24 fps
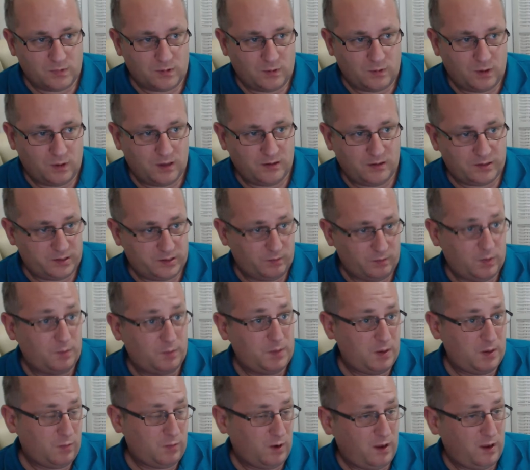and similar
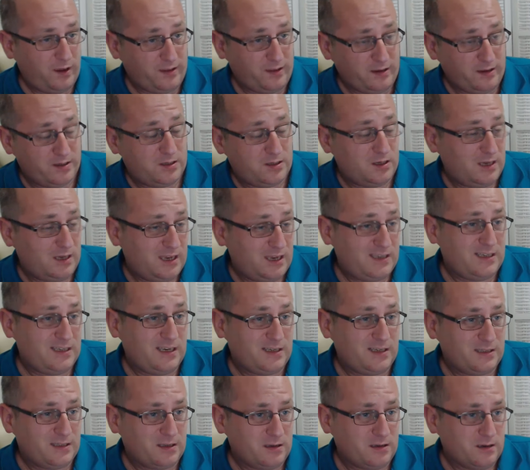people like this
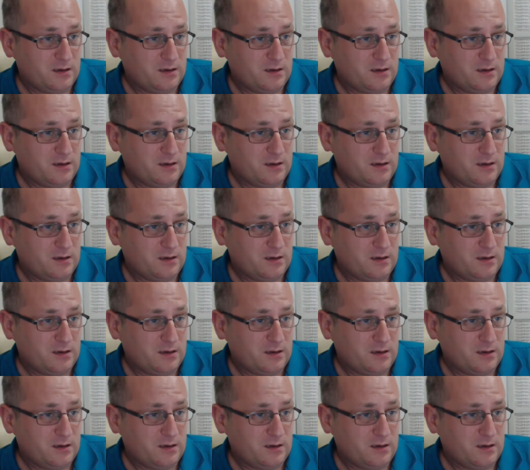exist.